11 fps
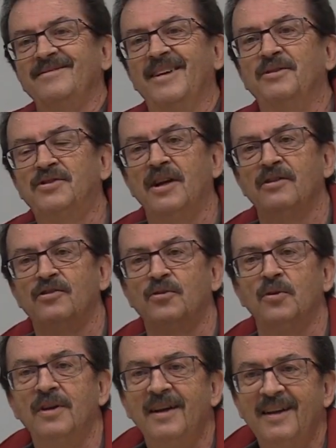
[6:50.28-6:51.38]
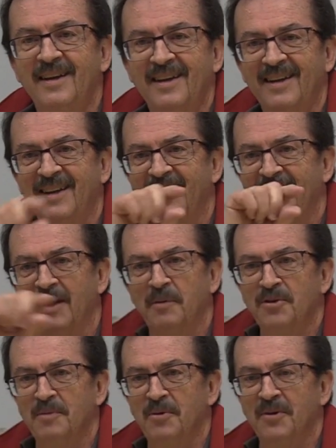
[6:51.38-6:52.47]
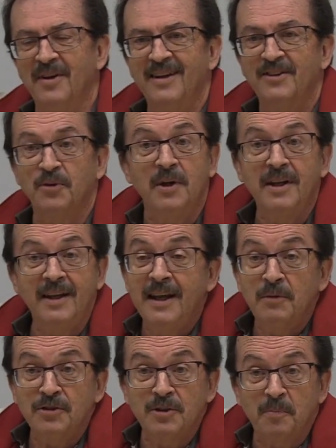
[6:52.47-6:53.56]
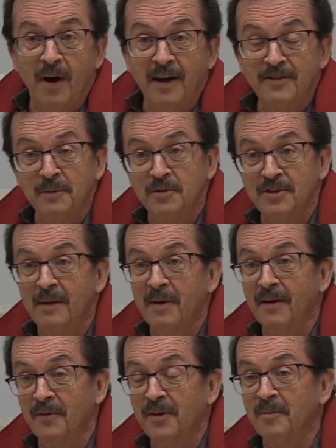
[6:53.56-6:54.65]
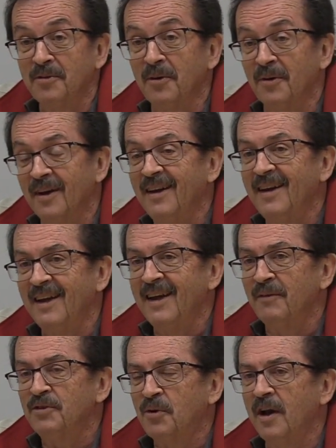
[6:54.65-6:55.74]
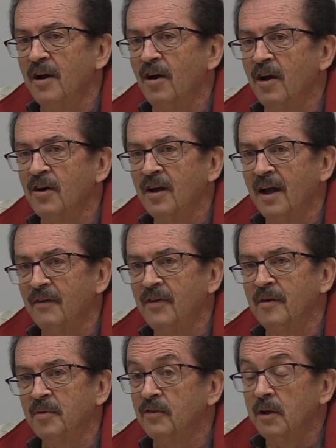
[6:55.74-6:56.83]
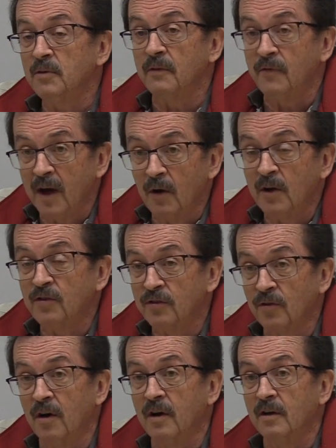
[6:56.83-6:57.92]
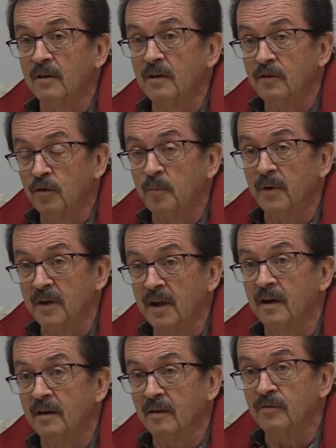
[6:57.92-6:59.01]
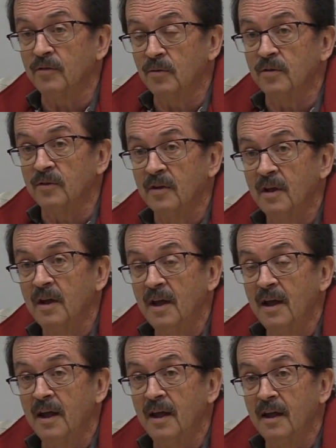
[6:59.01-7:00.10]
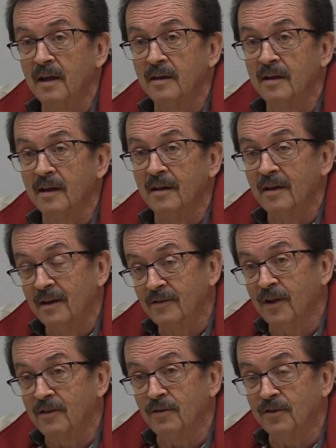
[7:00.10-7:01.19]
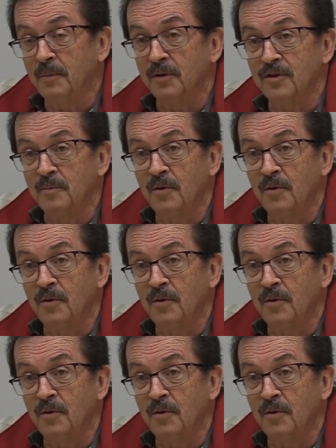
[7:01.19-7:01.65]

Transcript: outside of the school, WJ Mouat. So he was surprised it was named after him. So it was quite an honor to have him, because he was a very strong superintendent of schools. And so that's how WJ